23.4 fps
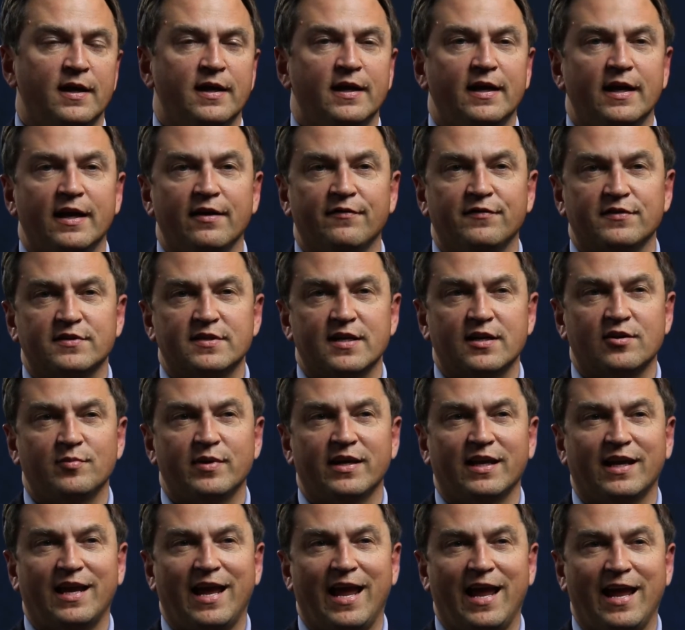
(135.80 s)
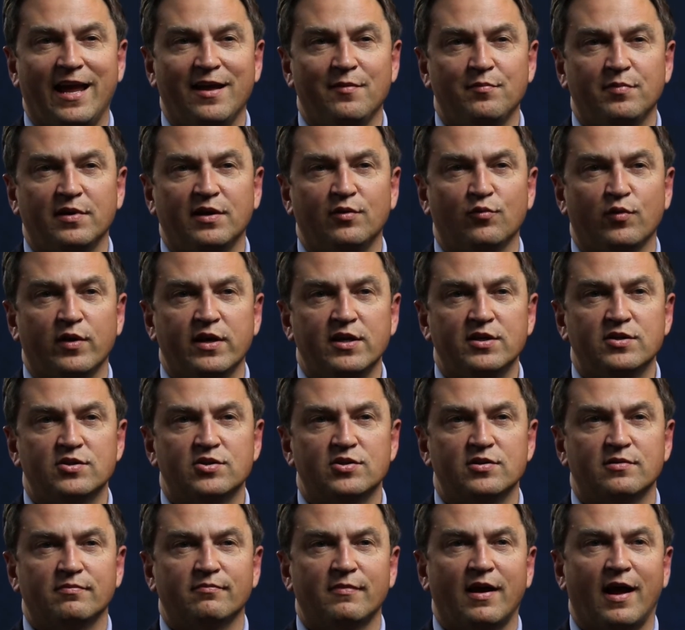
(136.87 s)
If a settlement can't be
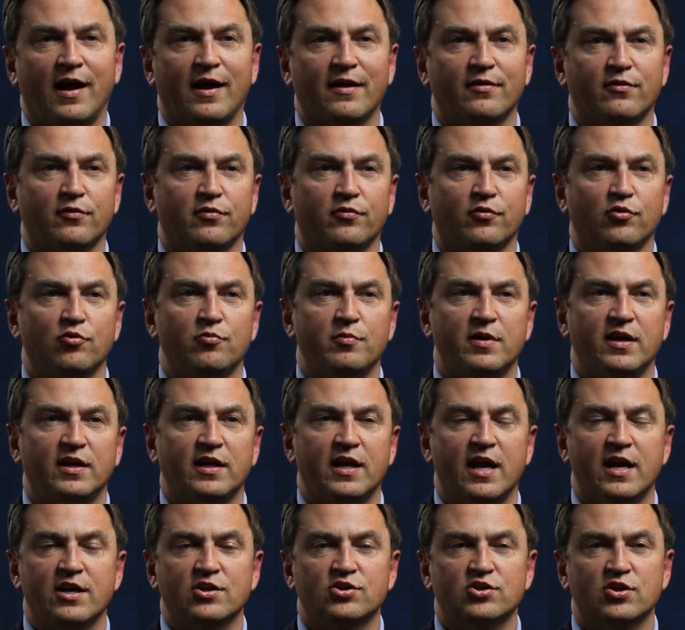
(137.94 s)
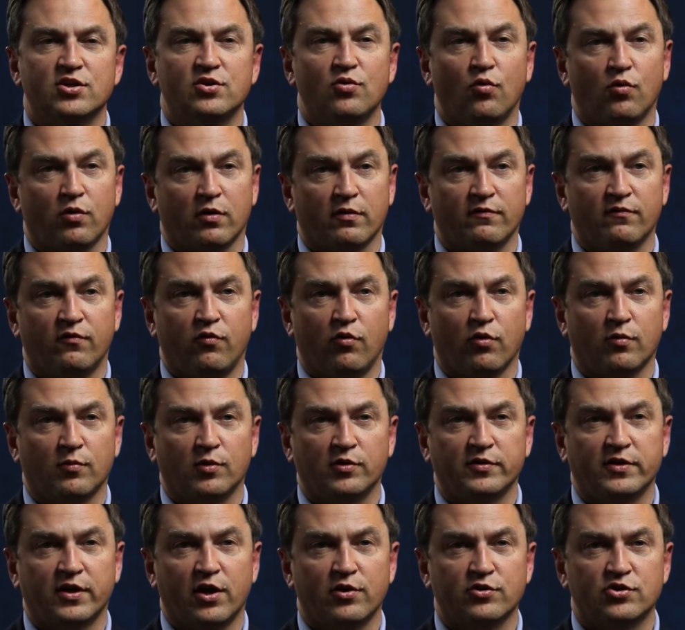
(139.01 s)
reached, either through mediation or informal
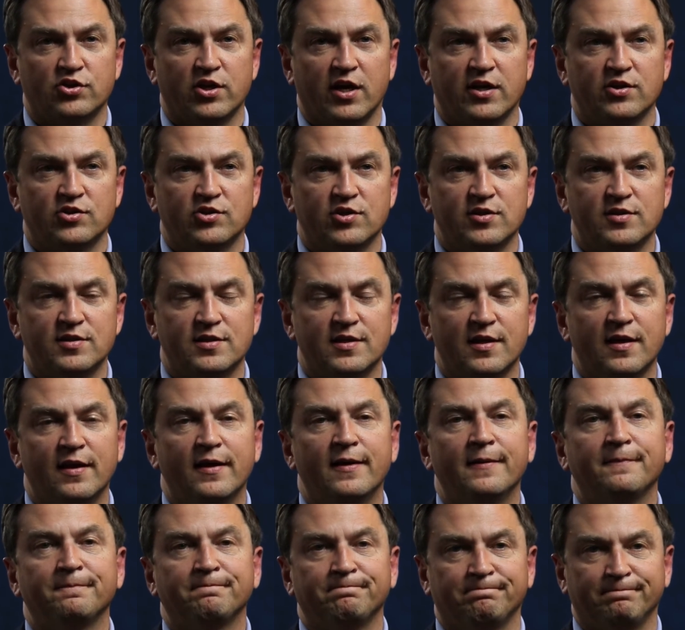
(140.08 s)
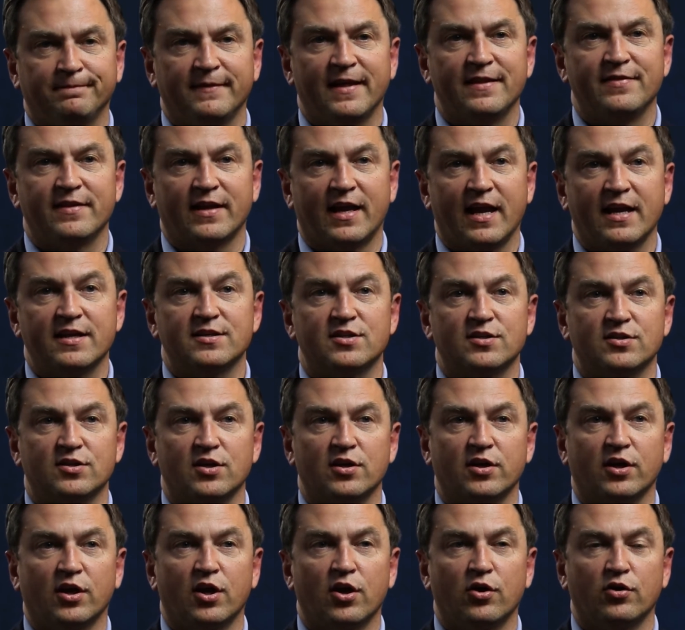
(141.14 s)
negotiations, then the case is
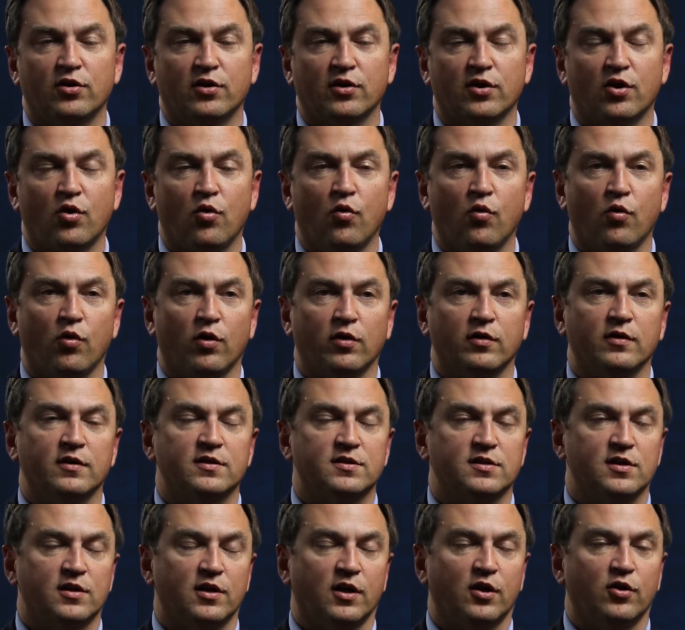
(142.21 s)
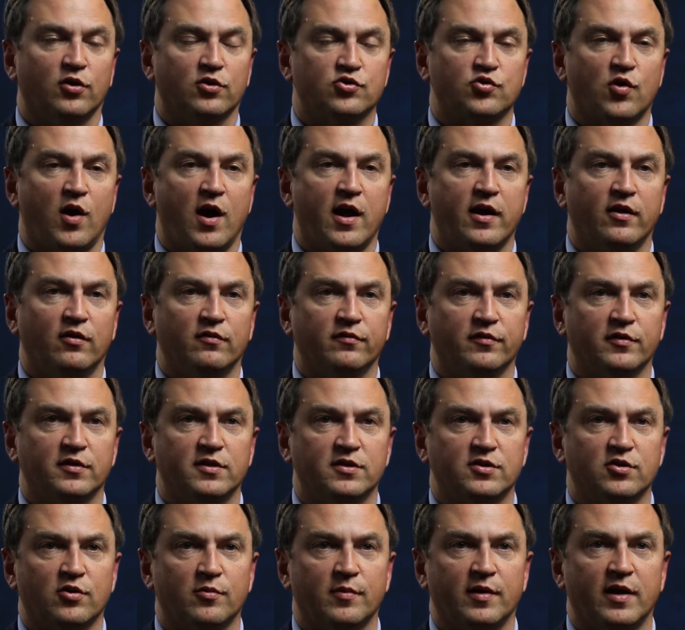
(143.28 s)
going to go to the court. It's going to go to trial for
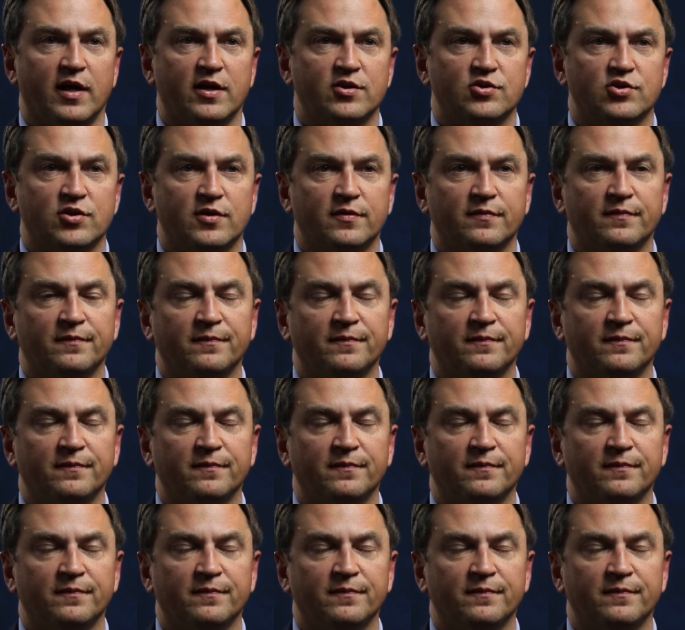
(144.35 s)
determination.